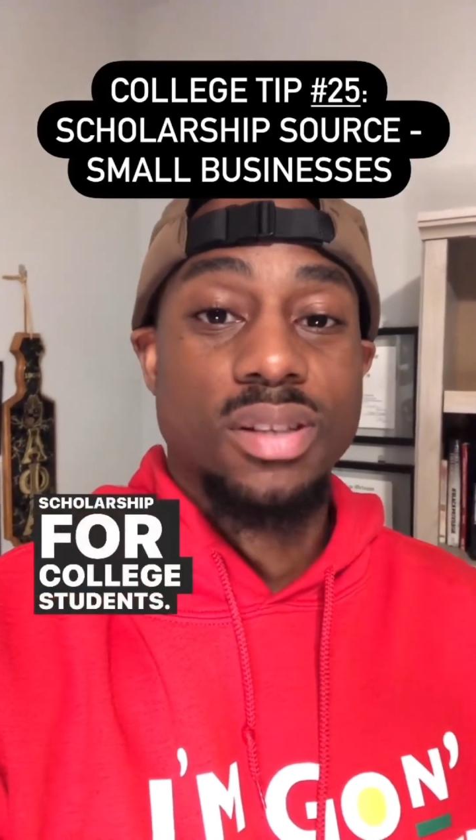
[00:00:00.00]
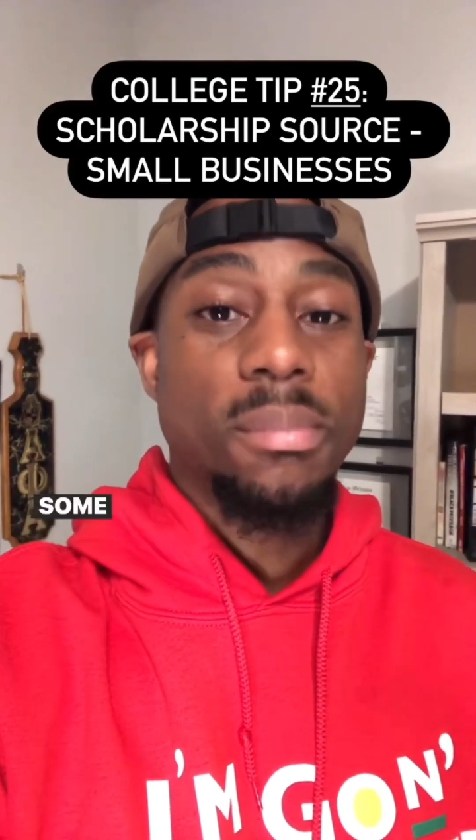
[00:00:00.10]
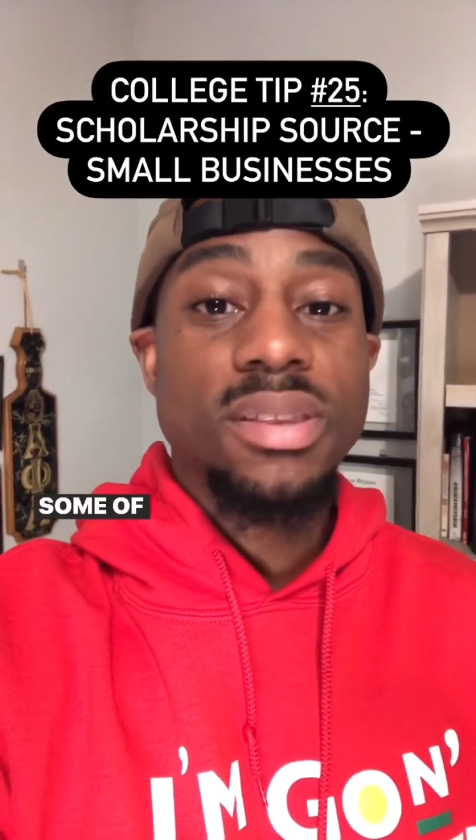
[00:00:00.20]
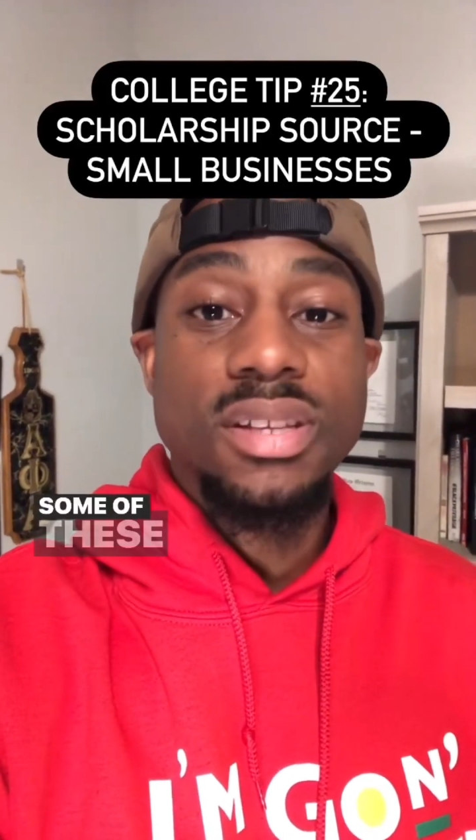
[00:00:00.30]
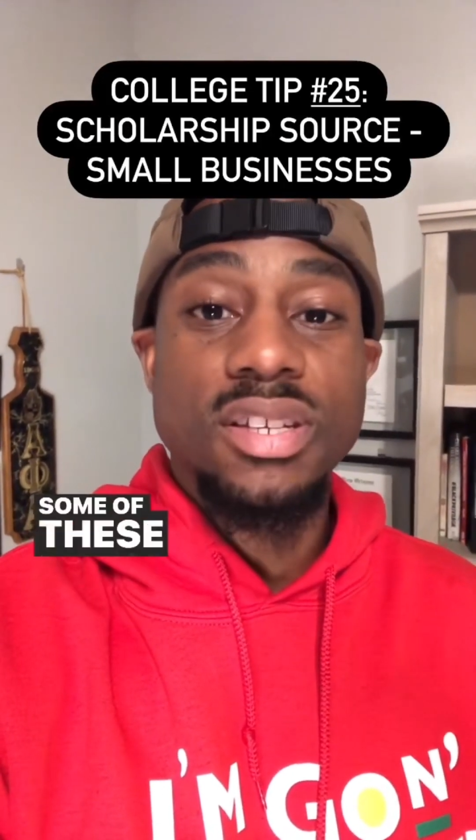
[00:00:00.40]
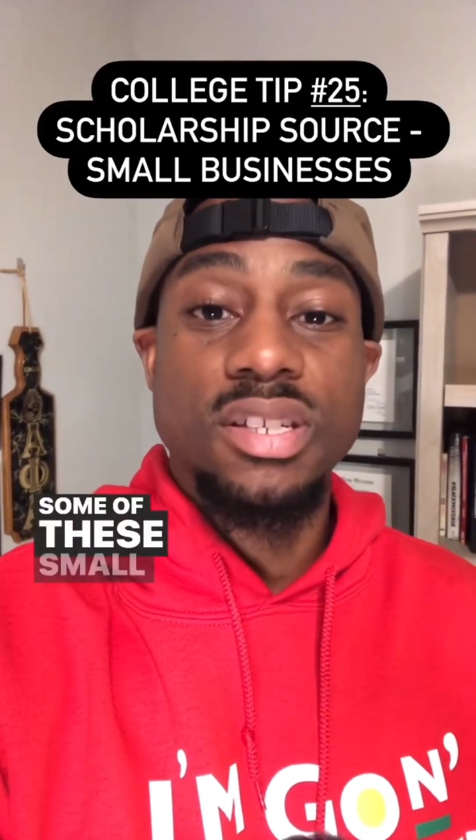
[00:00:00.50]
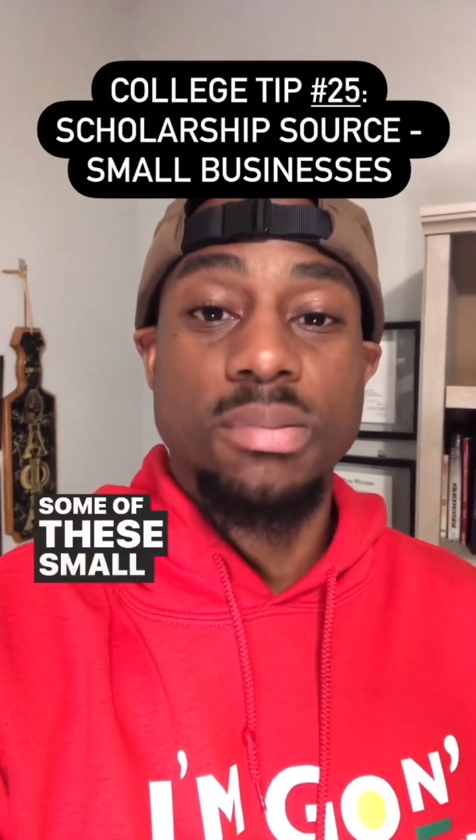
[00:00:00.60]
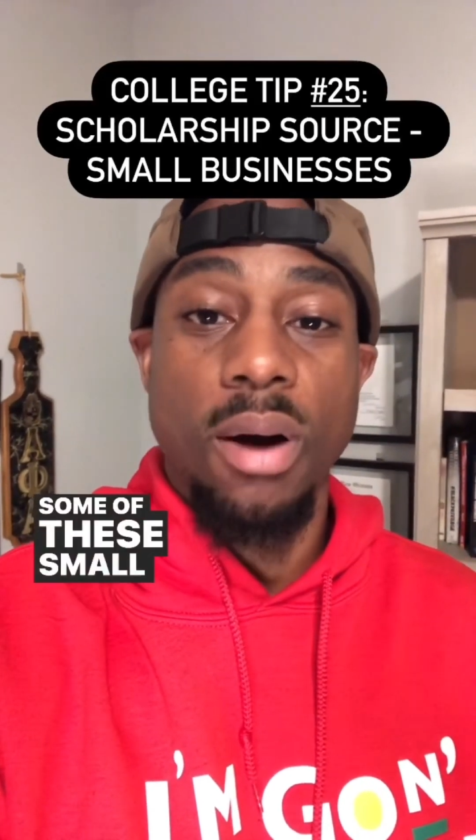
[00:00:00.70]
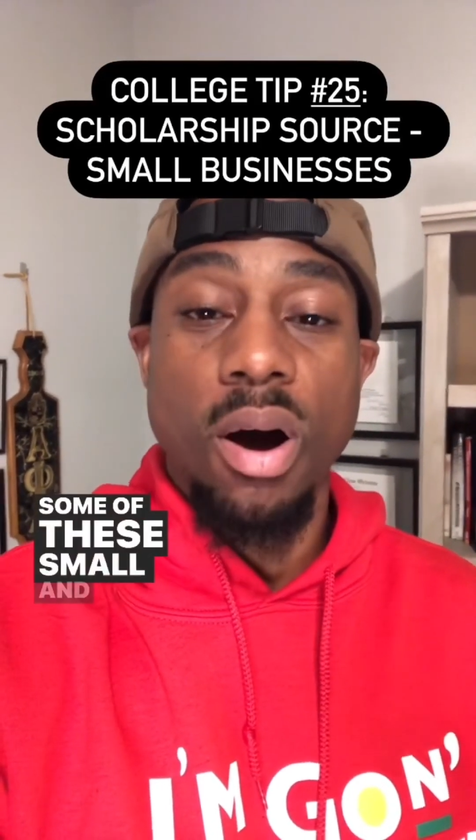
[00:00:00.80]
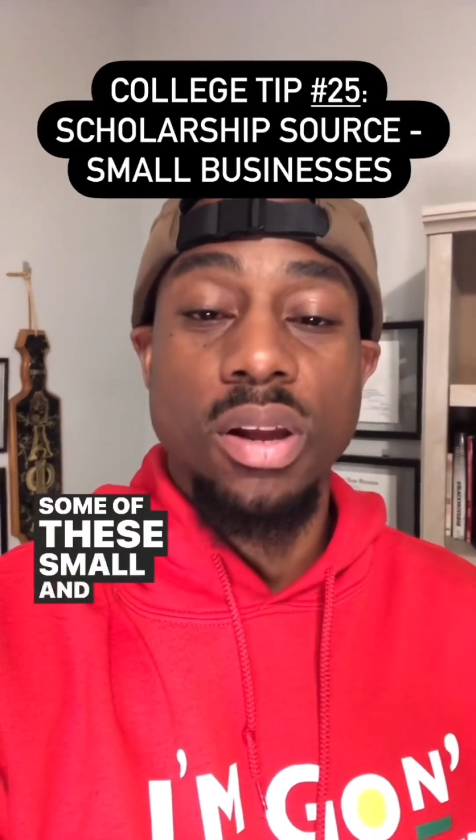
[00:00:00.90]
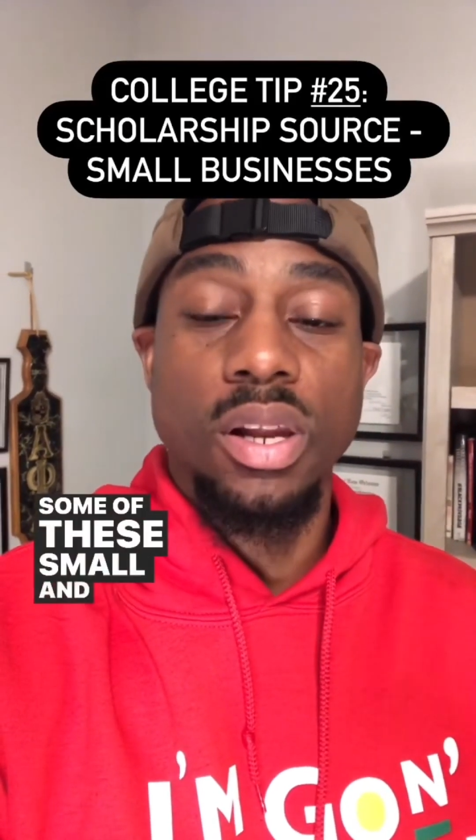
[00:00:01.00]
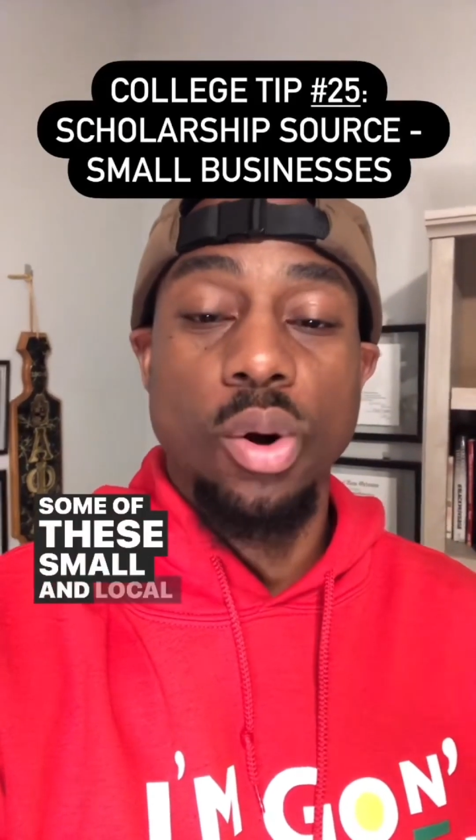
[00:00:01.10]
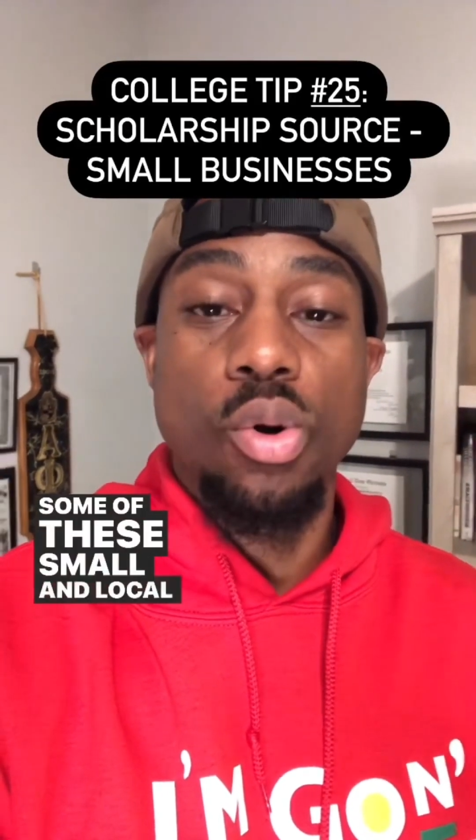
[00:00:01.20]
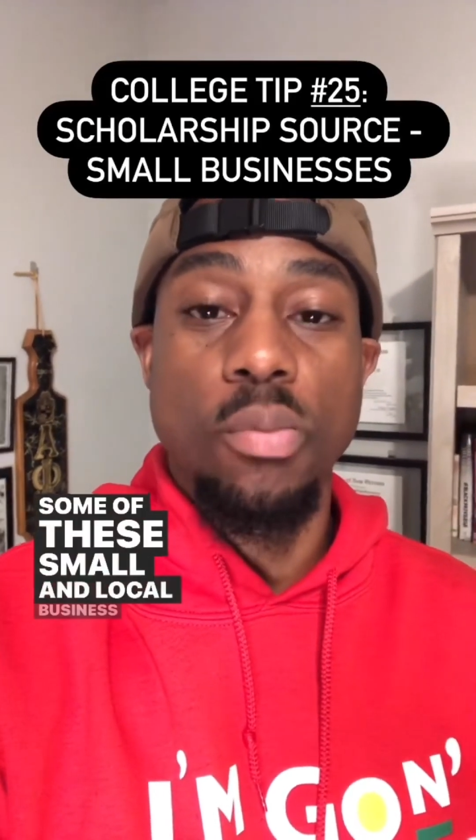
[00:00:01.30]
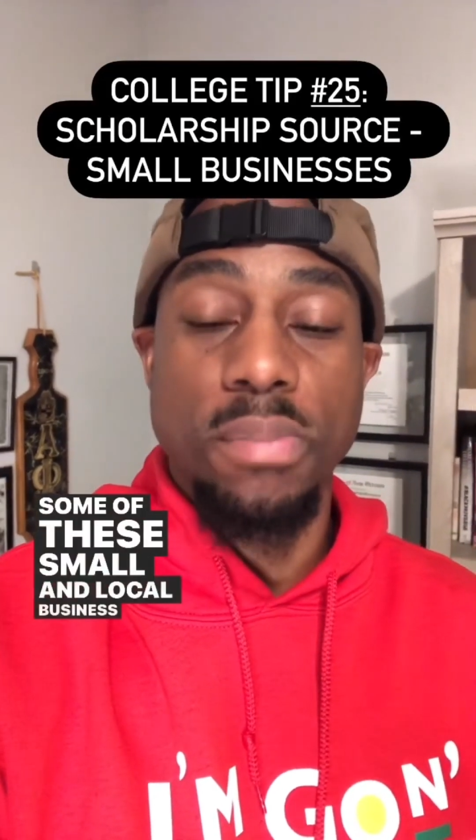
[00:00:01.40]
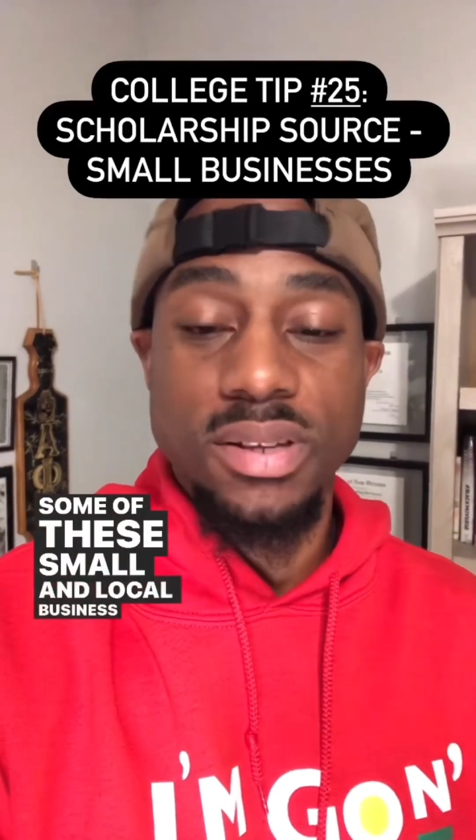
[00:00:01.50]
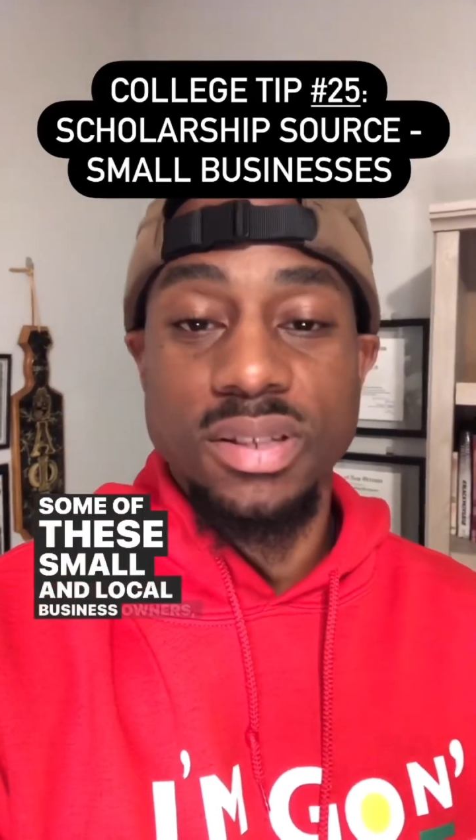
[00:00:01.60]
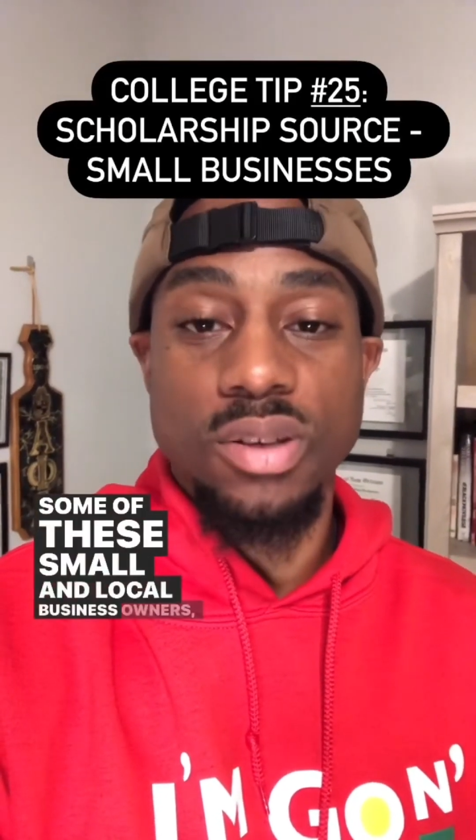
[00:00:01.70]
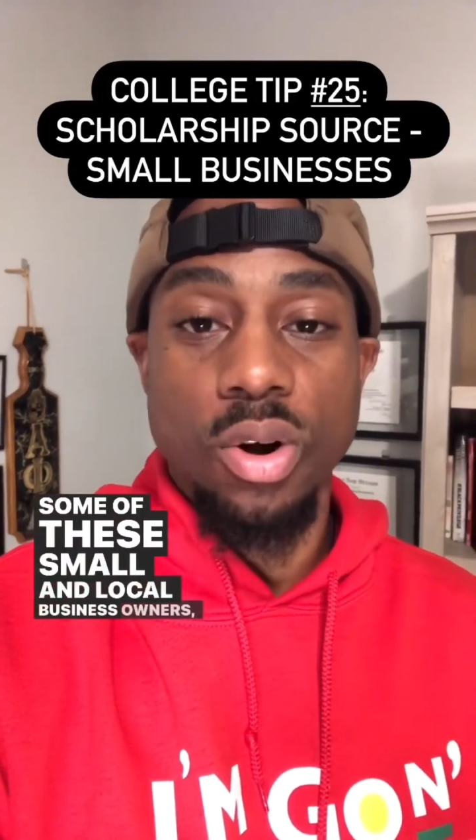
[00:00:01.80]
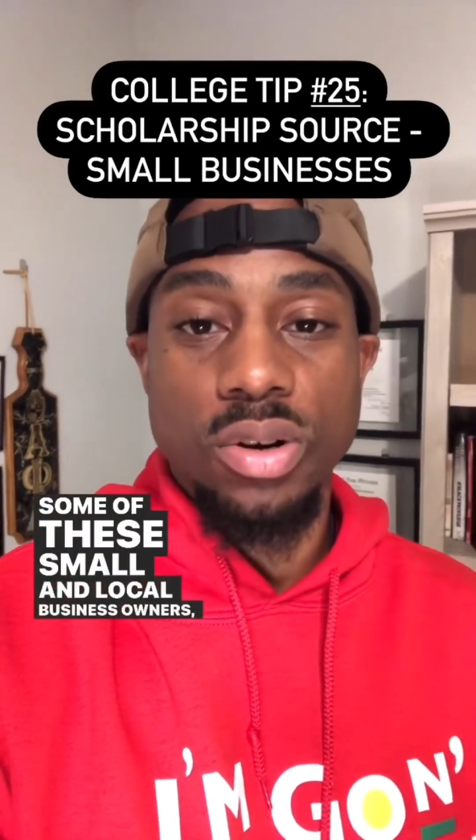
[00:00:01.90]
Some of these small and local
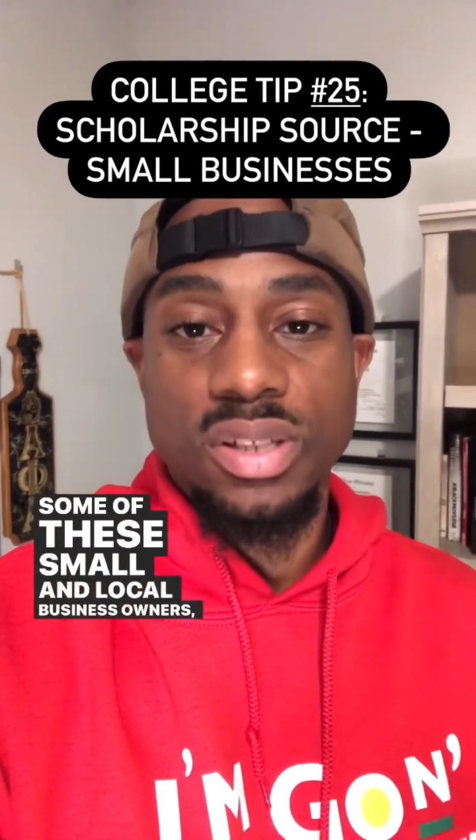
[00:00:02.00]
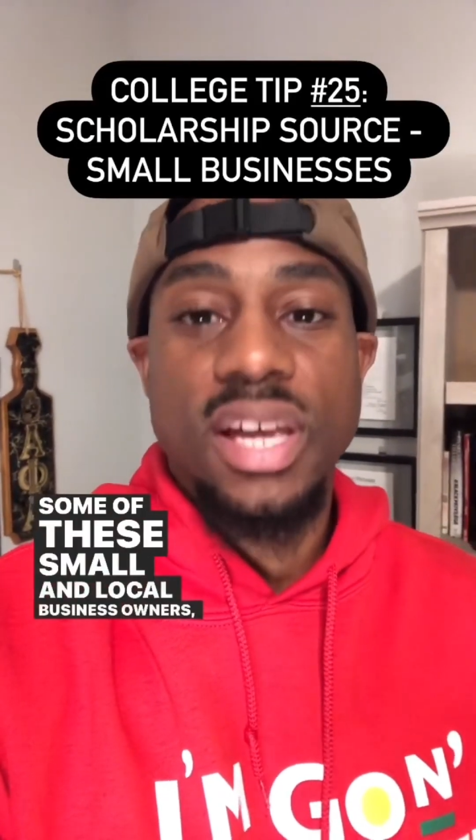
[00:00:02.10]
business owners,